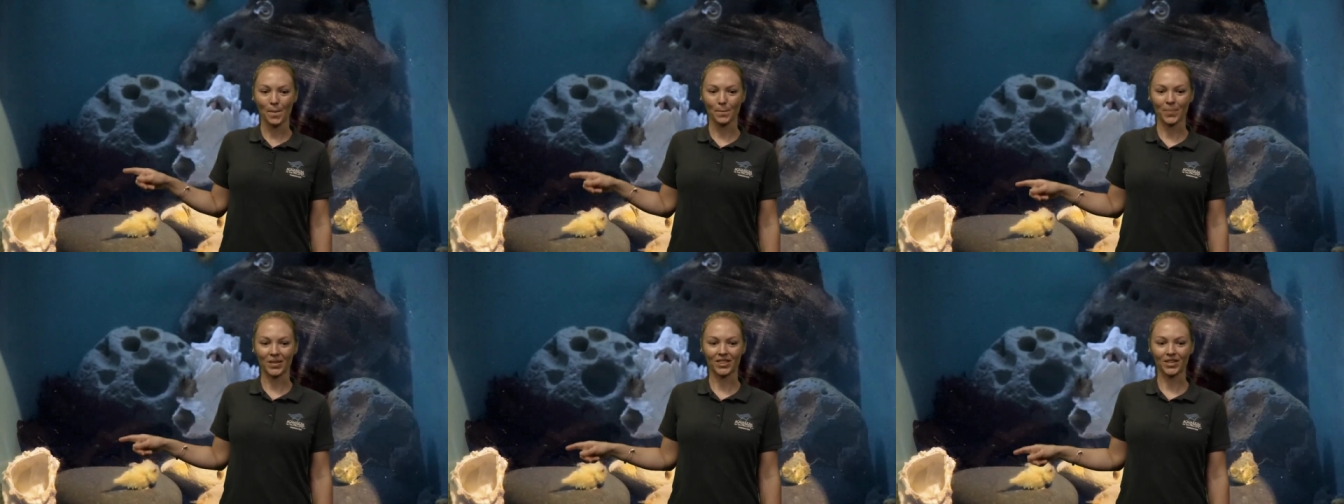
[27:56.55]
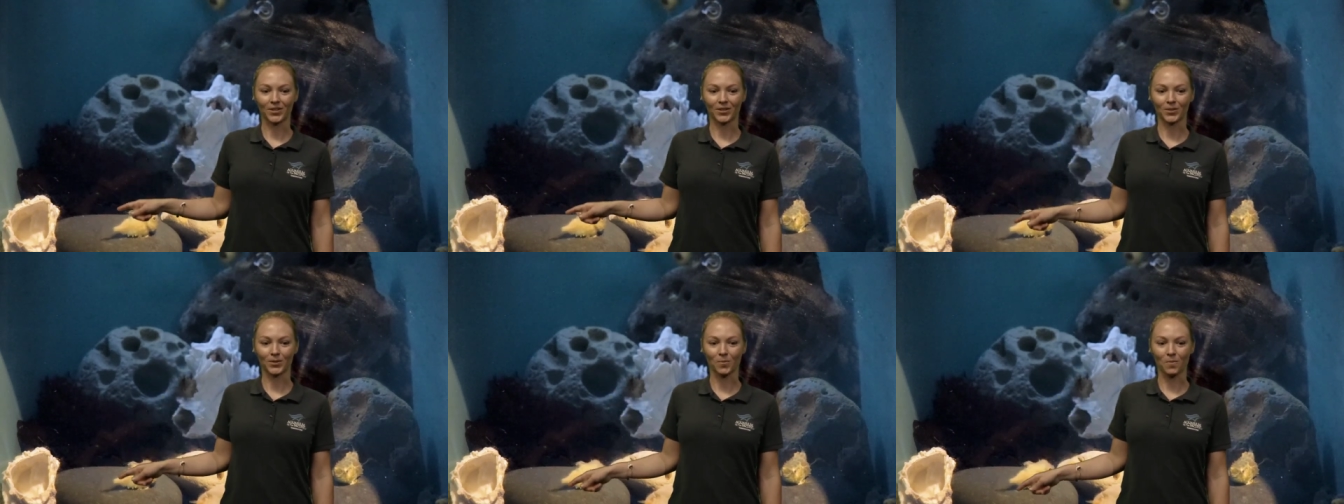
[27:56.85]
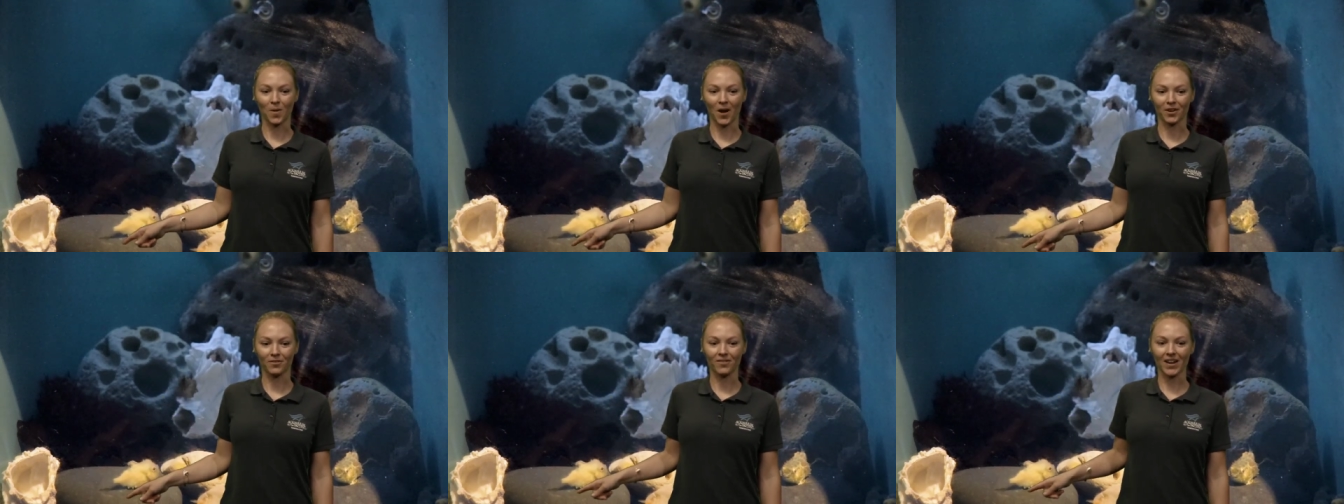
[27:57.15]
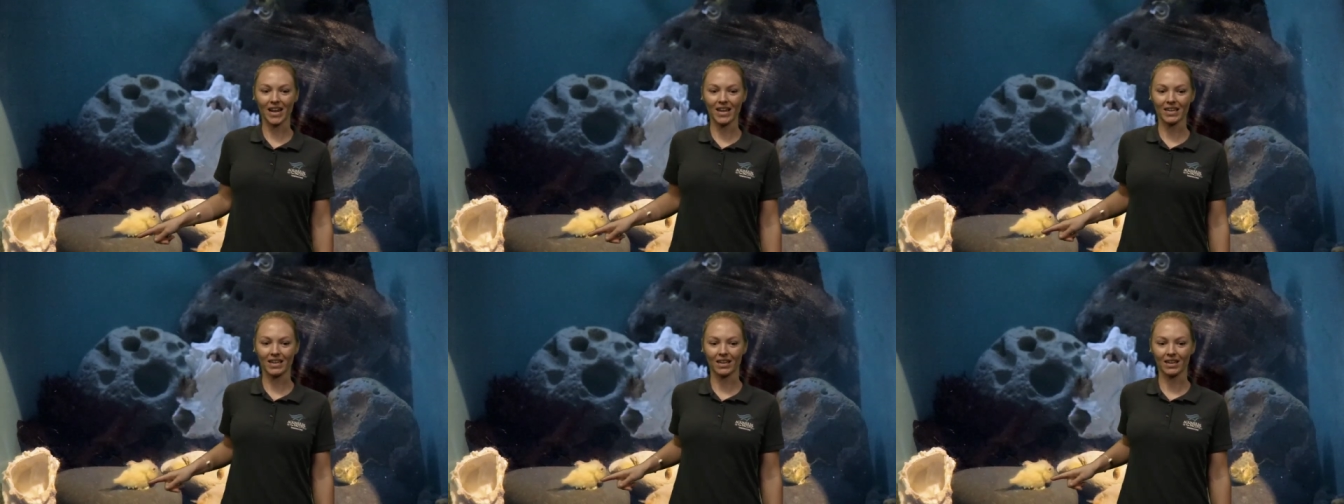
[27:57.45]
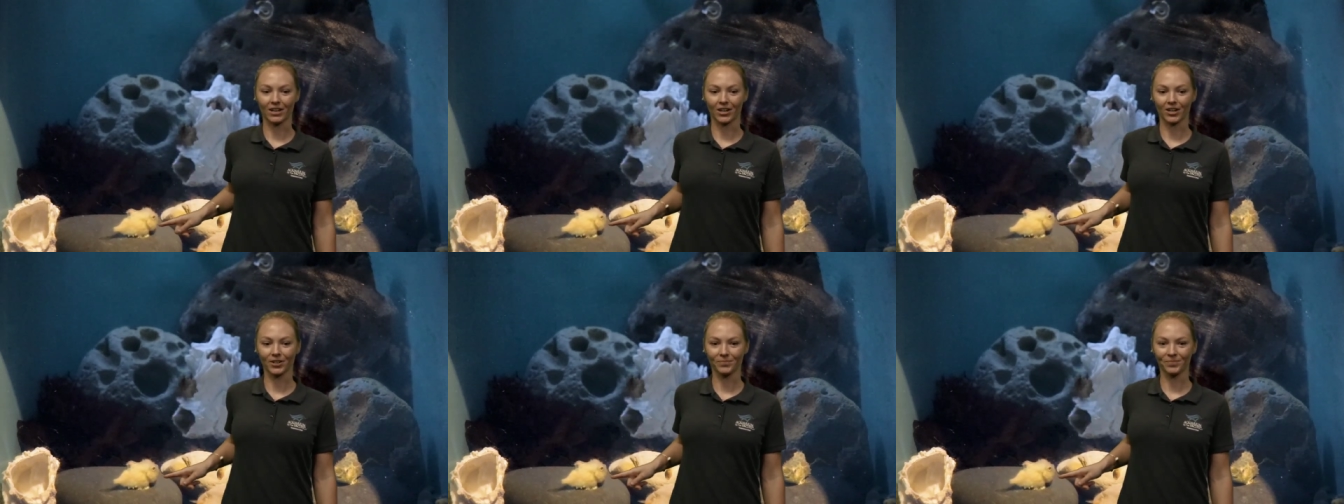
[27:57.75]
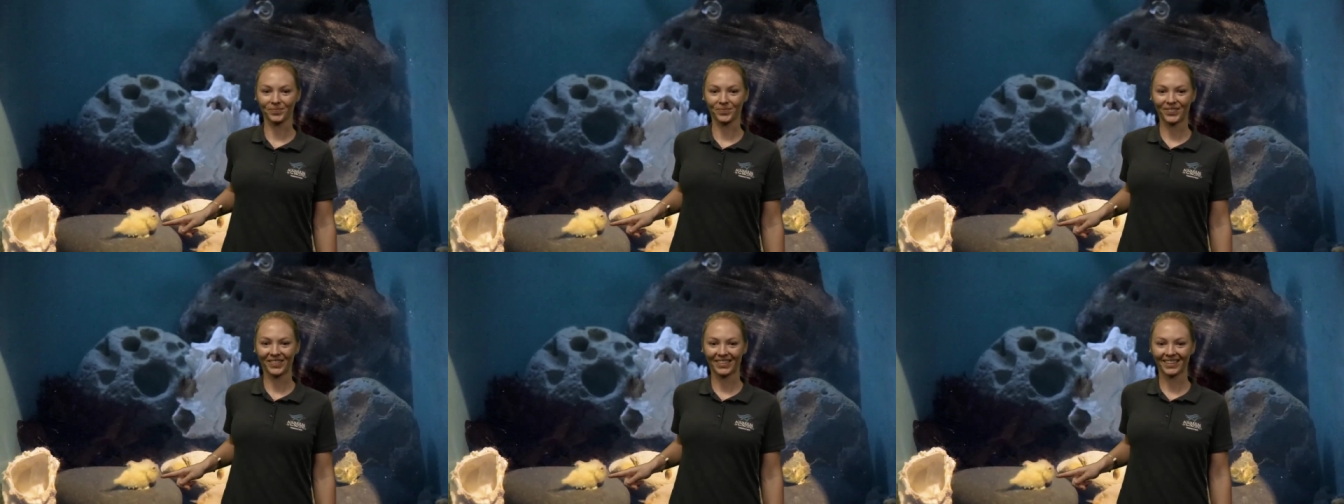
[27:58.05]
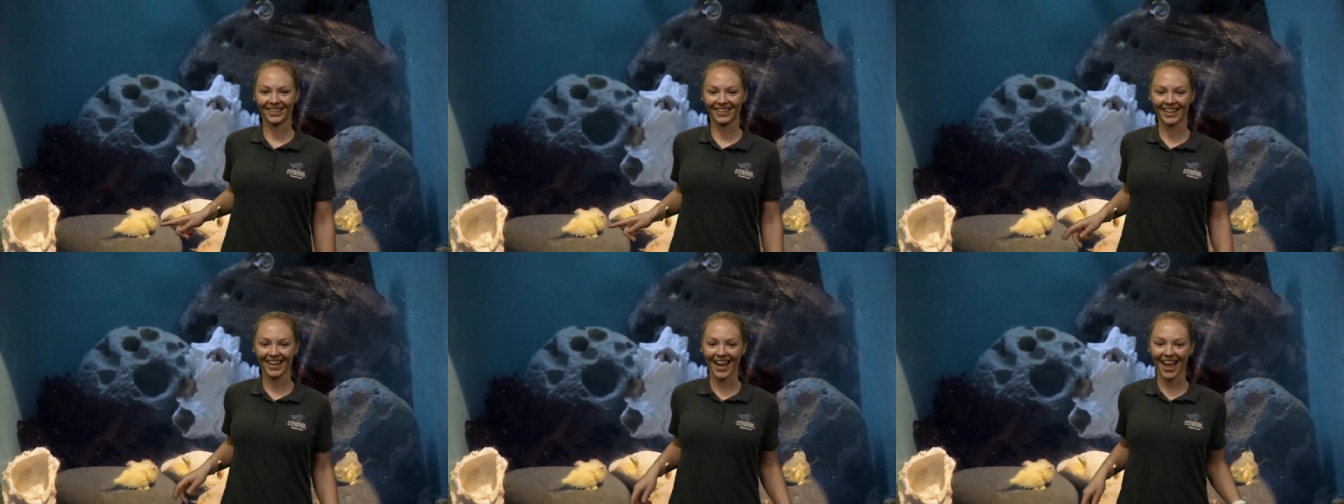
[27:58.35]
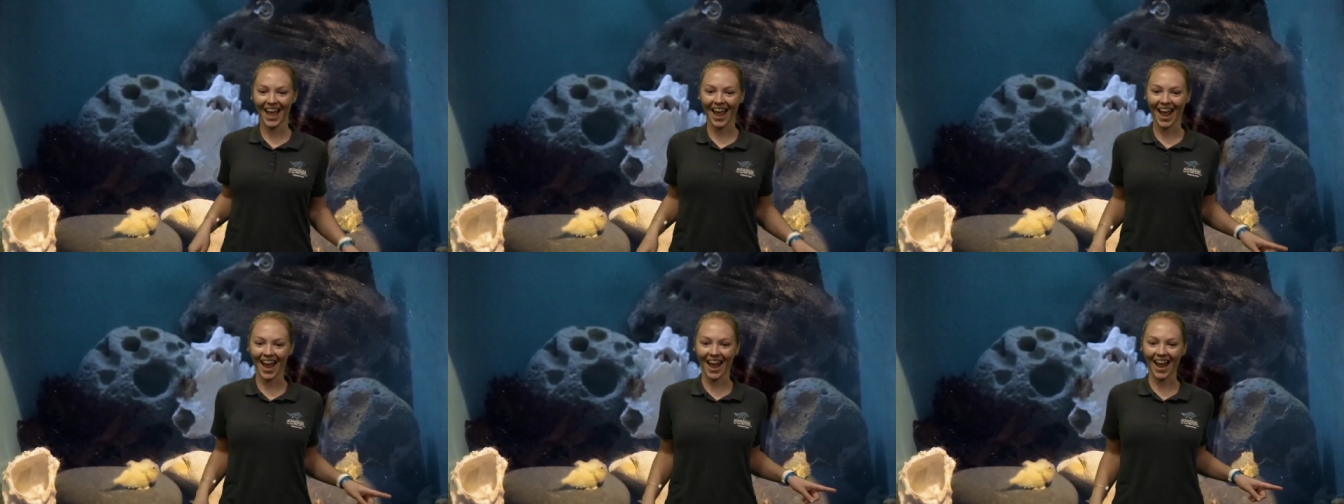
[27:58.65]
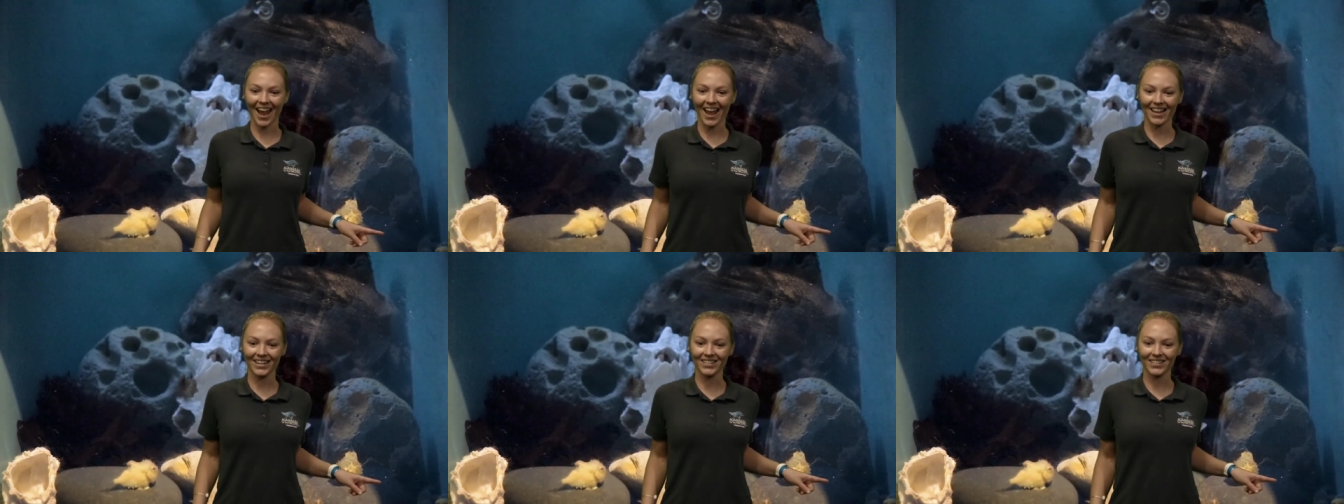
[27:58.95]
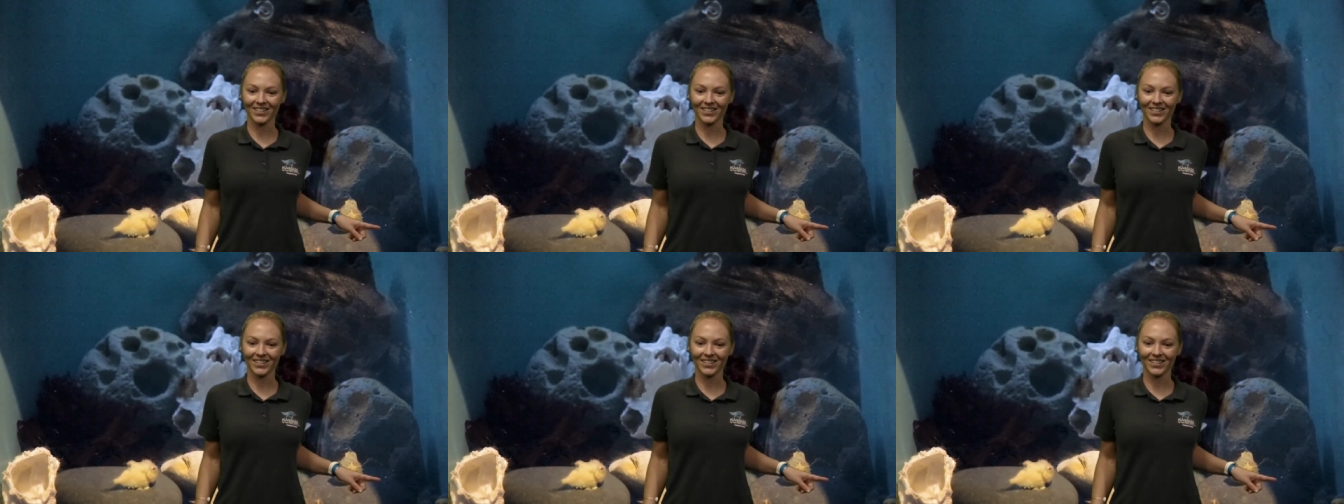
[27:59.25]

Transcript: but there's one right here and